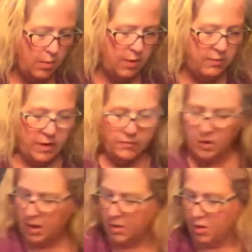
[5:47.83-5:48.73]
even after
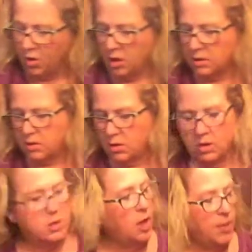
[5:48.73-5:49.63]
I get the crust on the
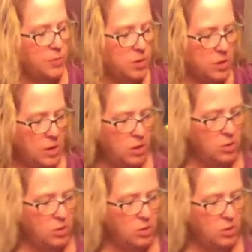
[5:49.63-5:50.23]
top. So then you